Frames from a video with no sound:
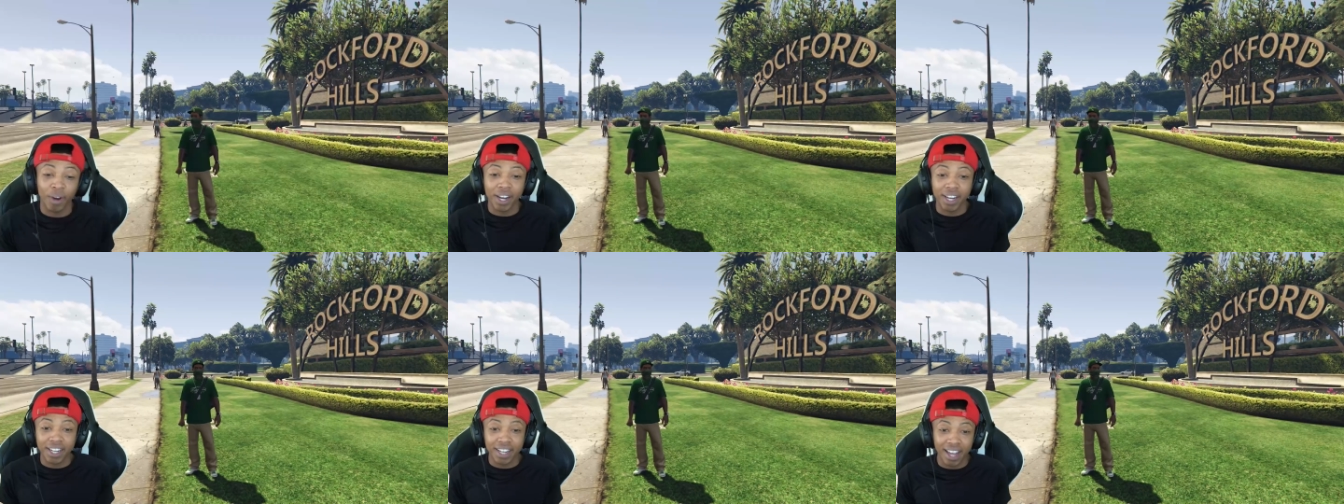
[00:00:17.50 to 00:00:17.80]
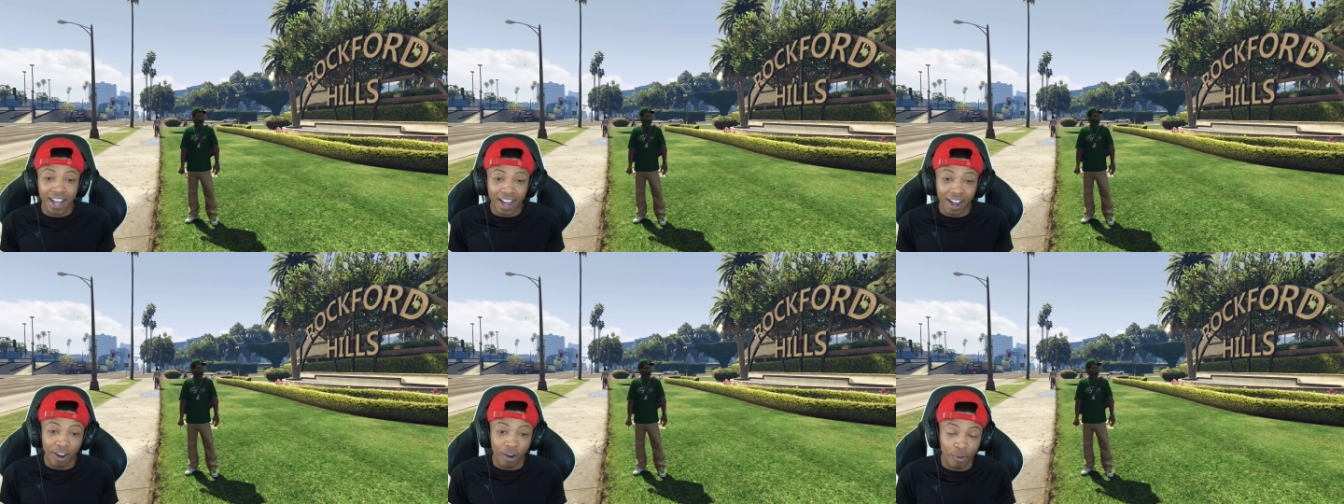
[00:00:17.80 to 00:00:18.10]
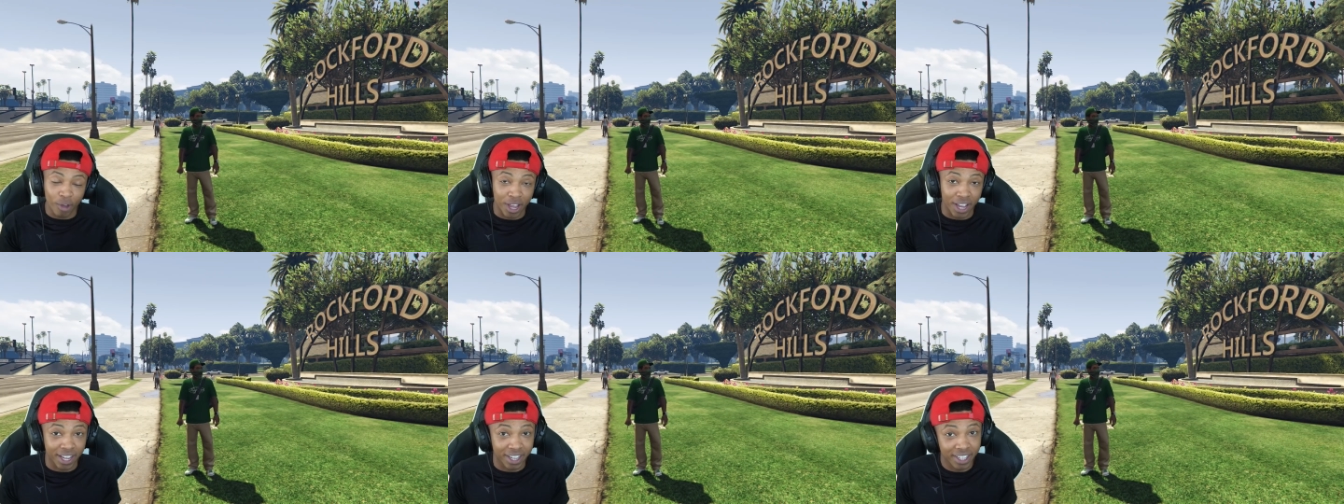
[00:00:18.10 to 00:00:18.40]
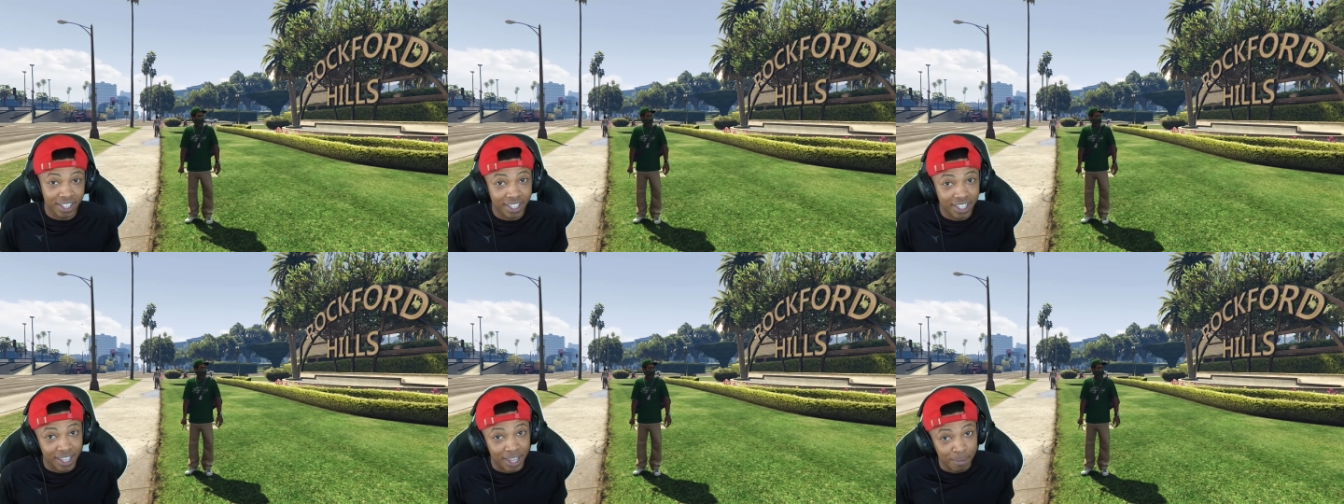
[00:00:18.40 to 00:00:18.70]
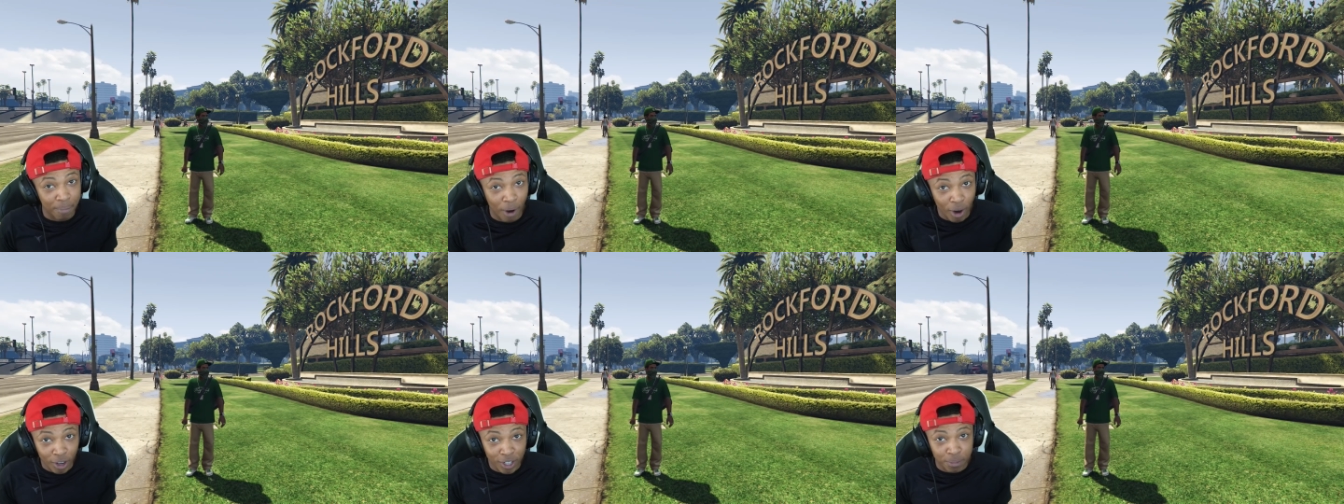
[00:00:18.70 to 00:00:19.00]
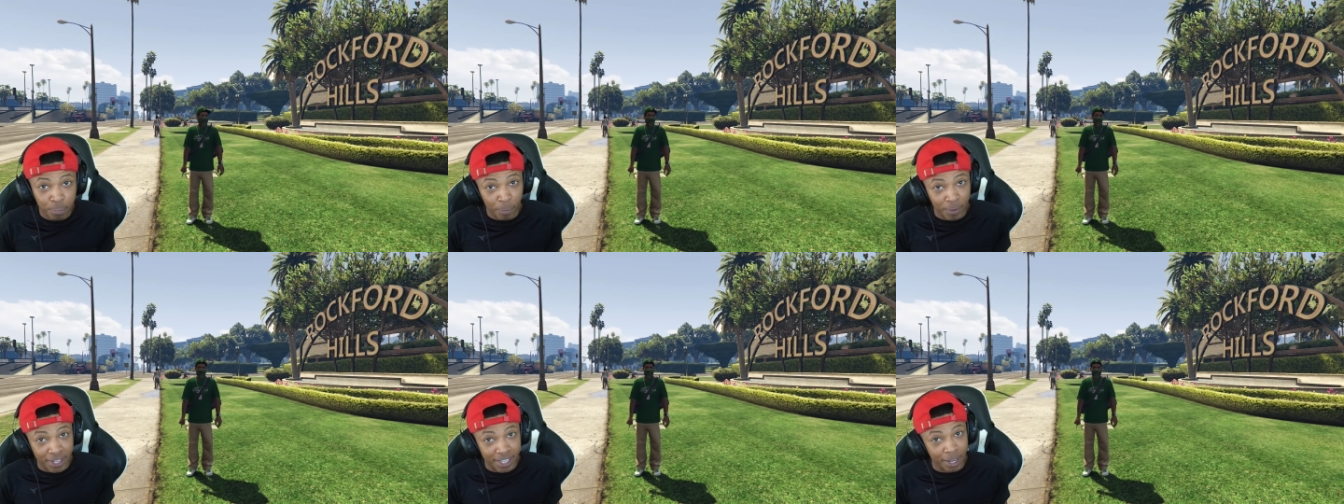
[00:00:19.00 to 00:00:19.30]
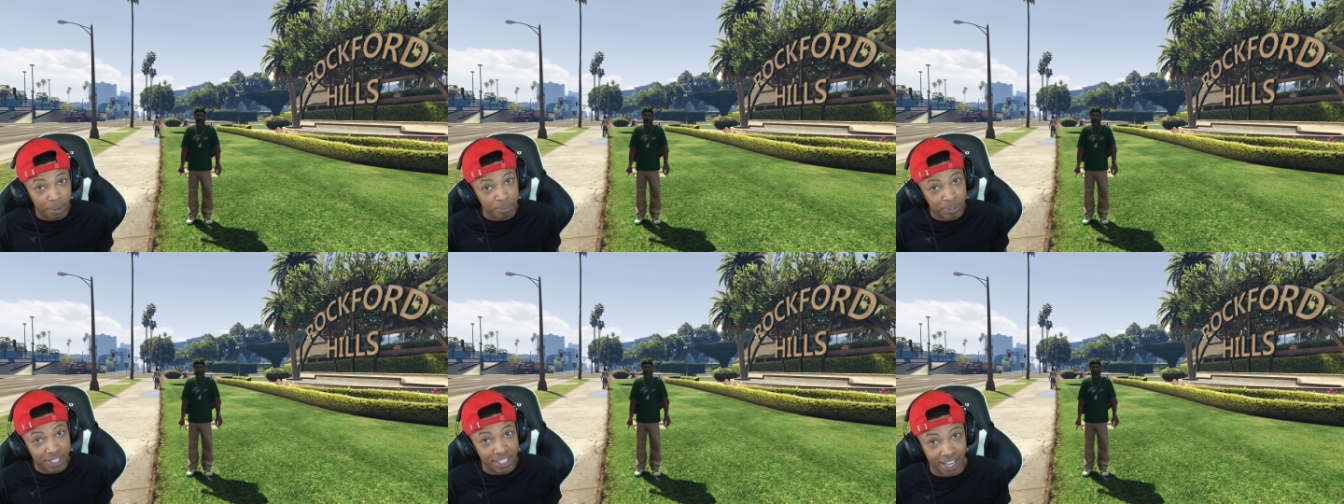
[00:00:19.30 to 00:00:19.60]
Right now, we, Lamar's
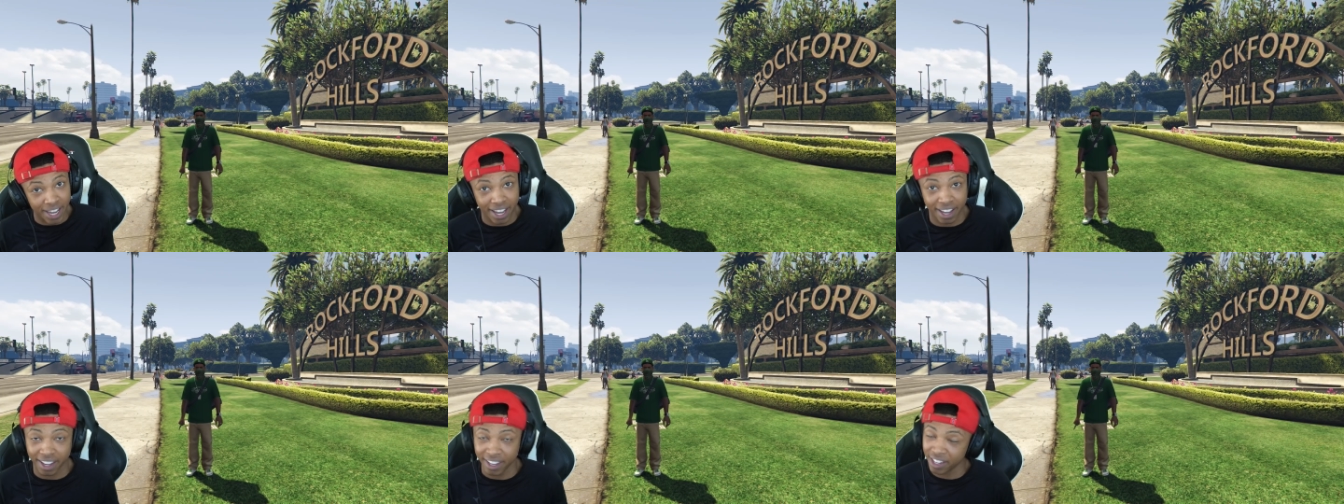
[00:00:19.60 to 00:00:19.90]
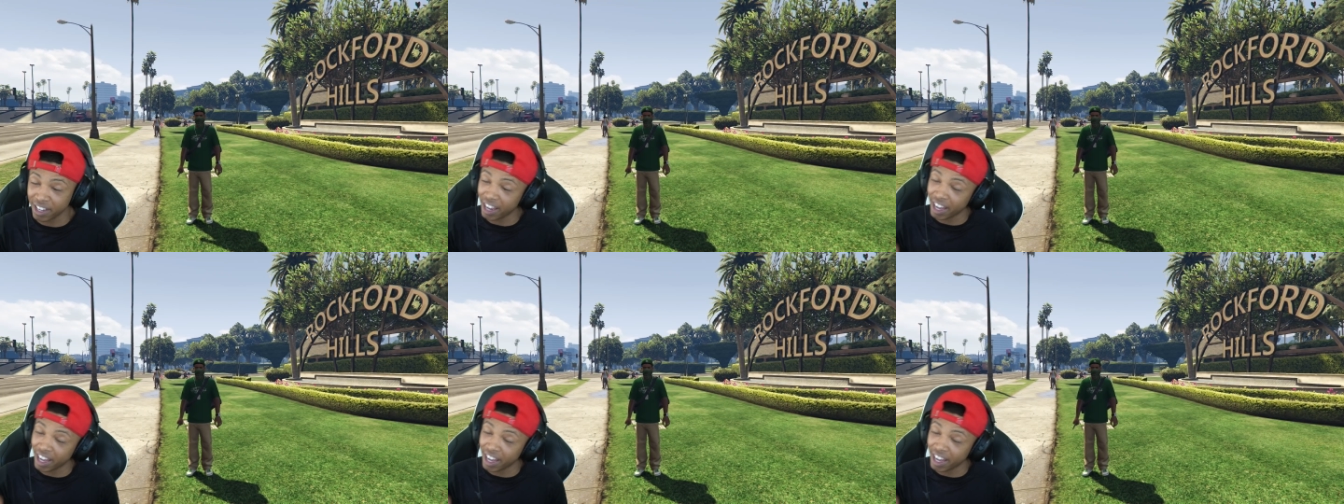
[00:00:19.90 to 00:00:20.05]
pretty upset.